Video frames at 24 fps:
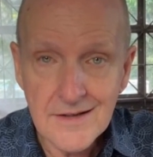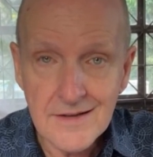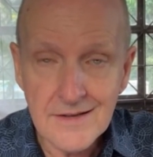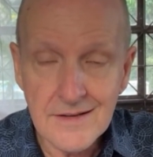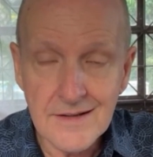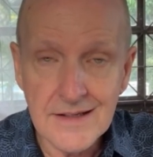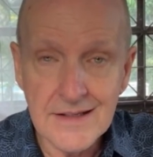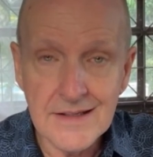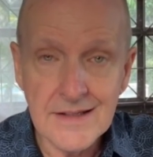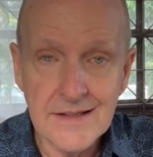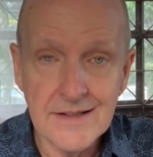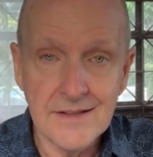
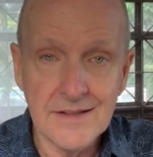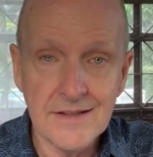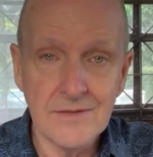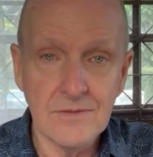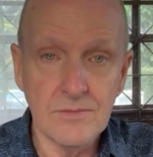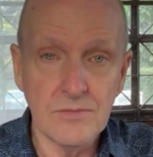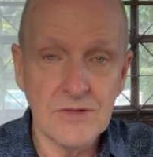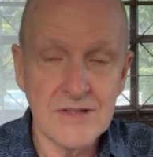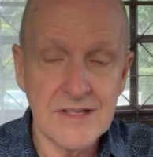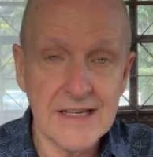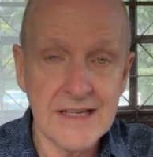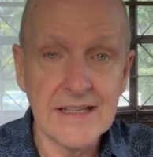The
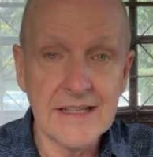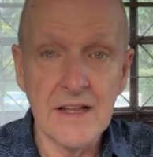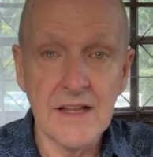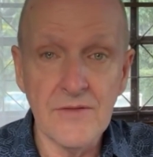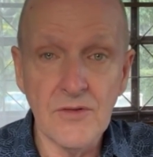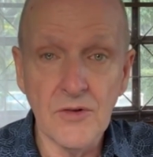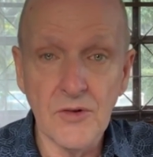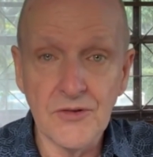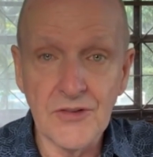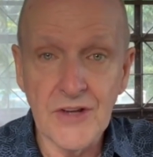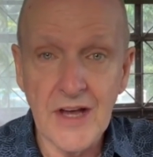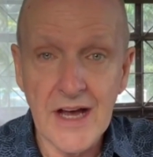sea
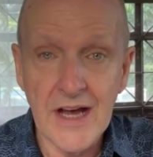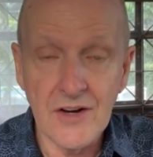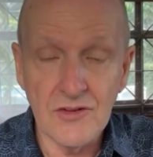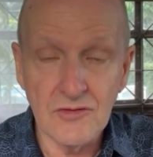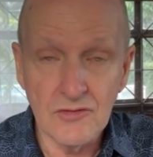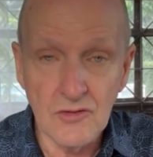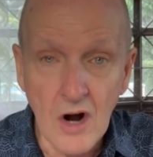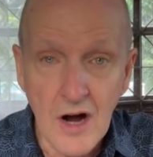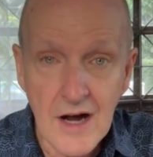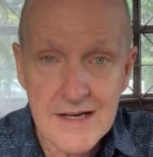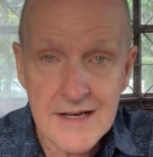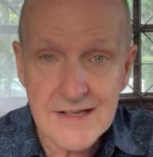levels are
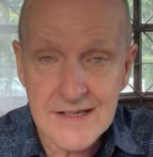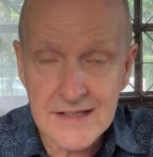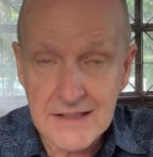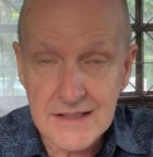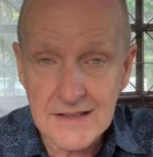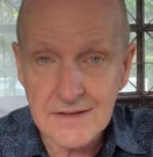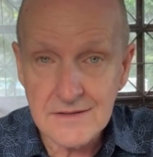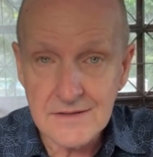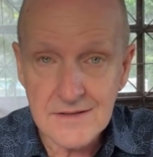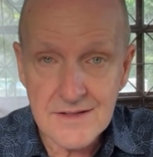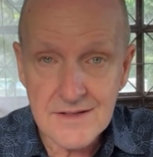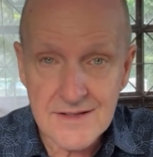
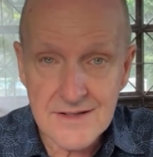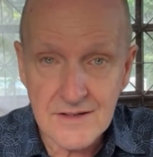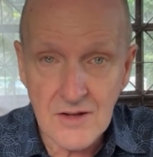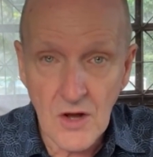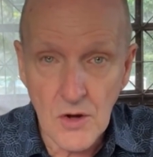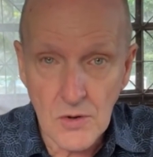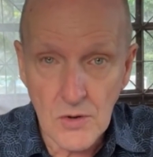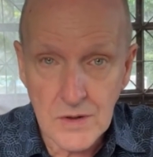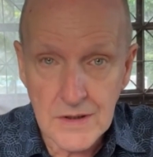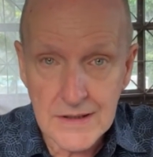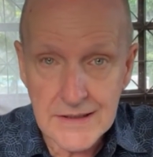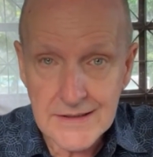rising
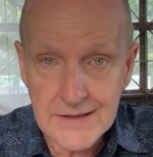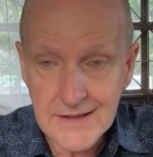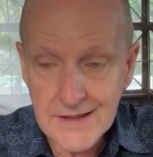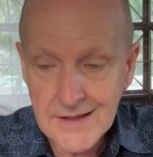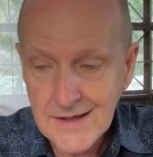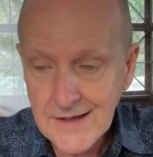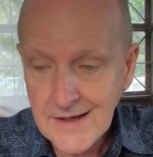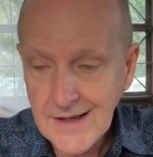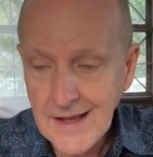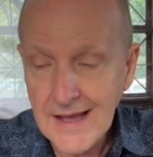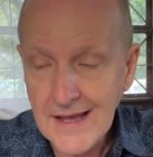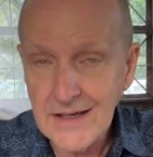slowly,
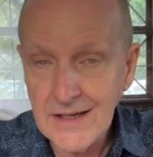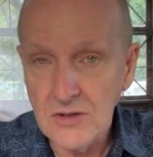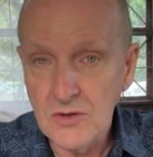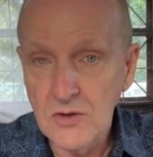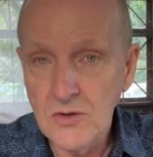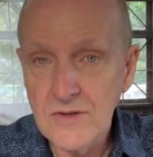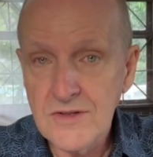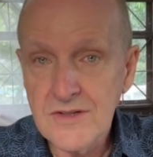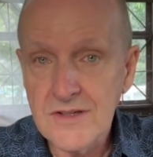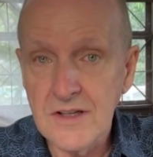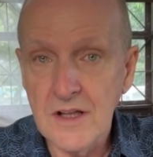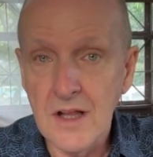and it
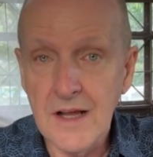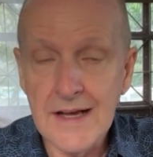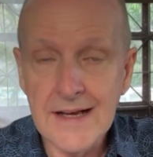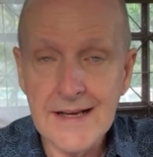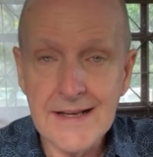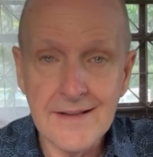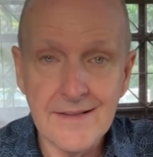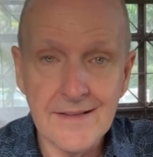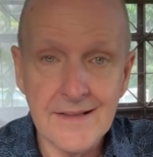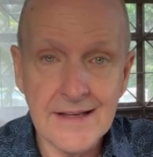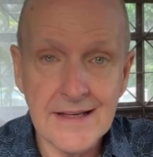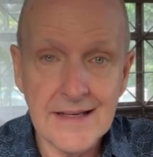looks
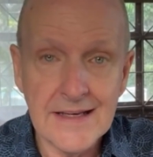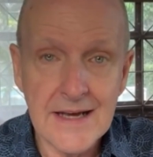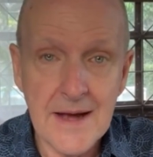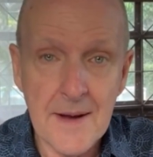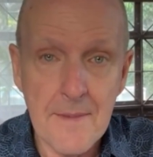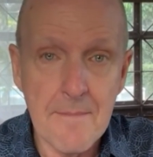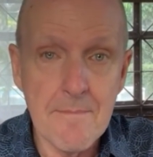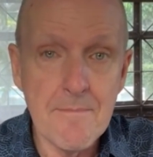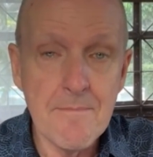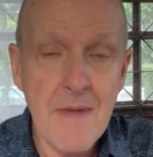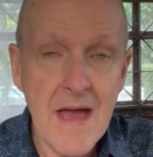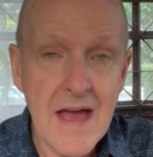like the
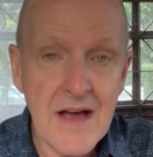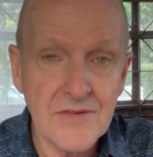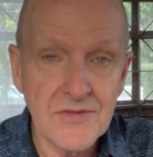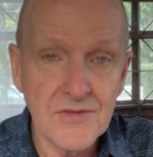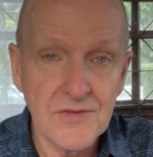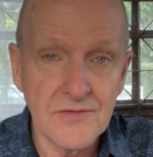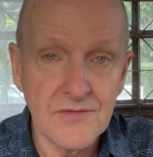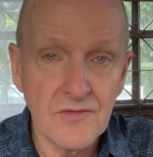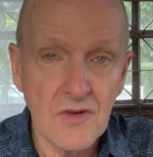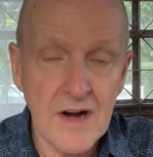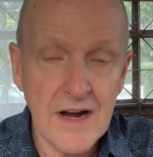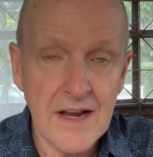amount
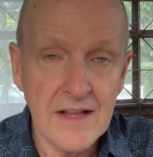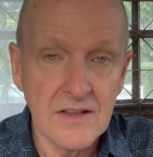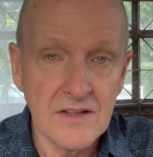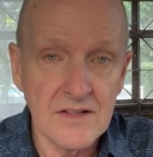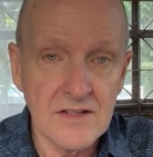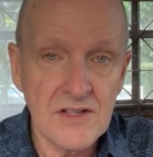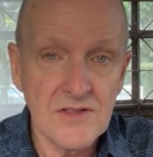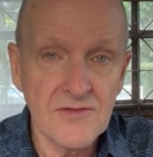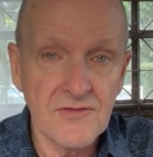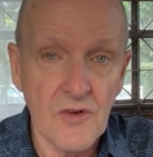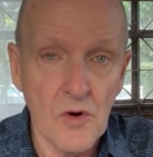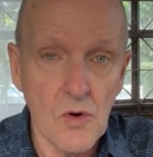of rain
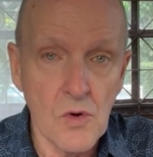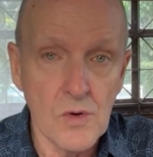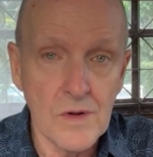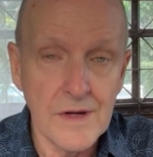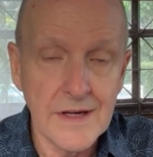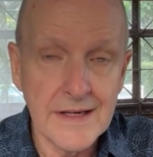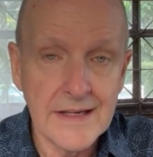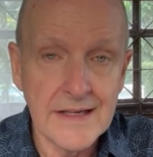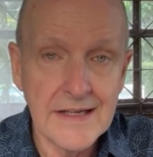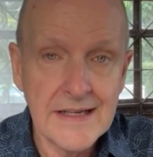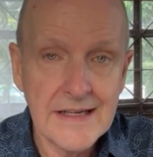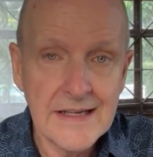that's
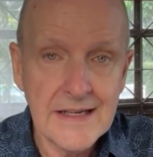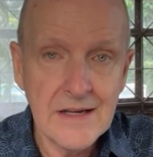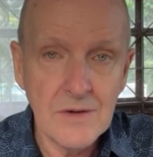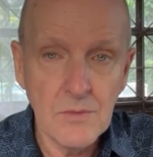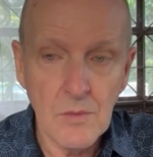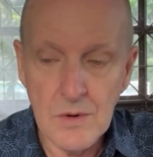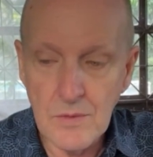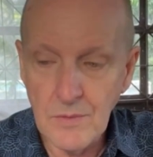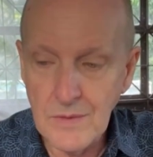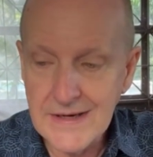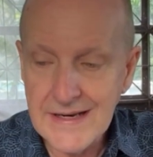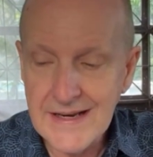falling
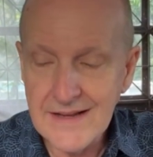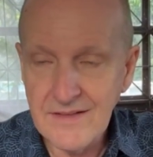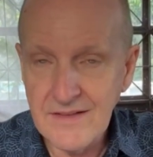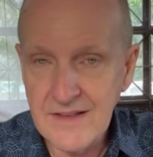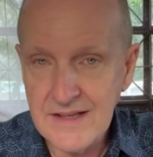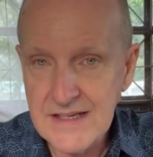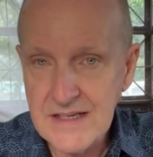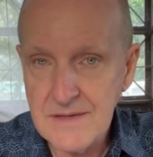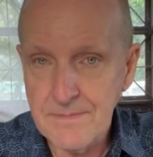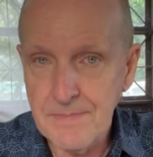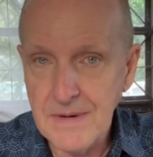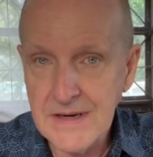when we get
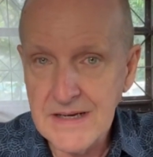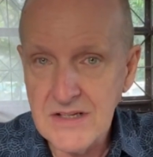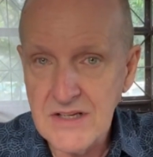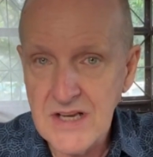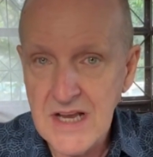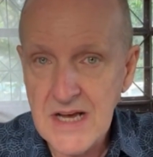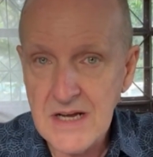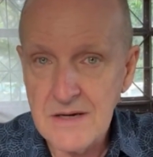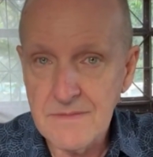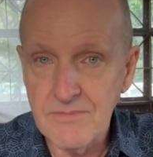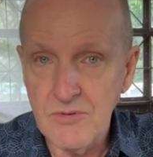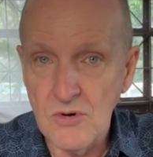these big
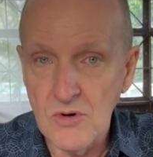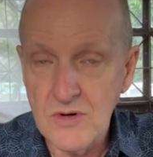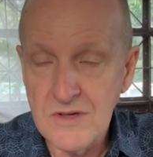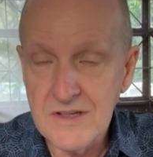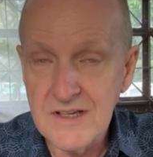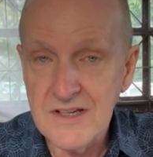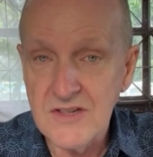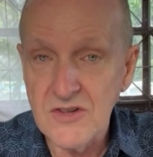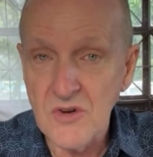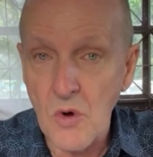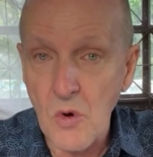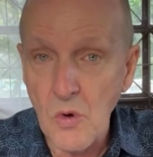
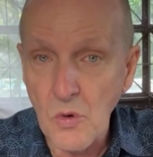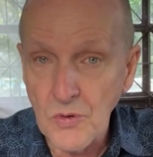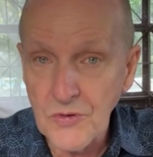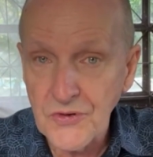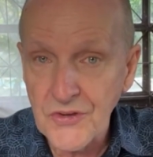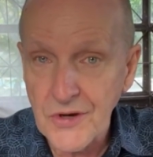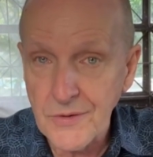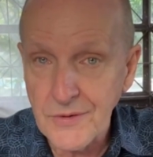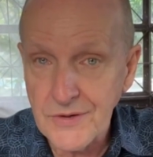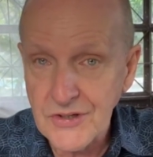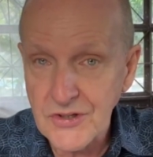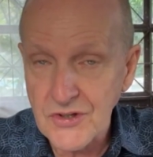downpours is
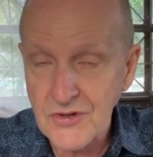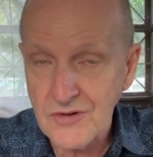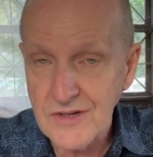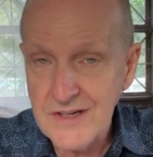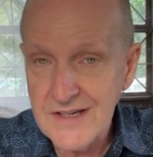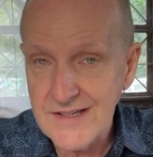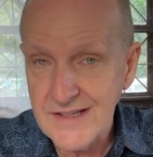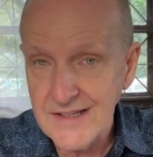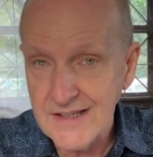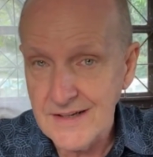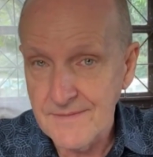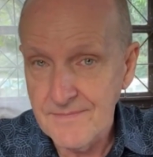also
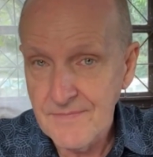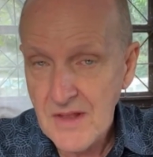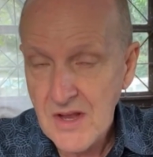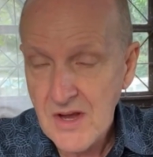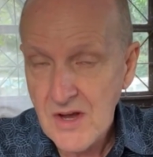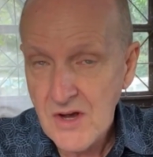increasing.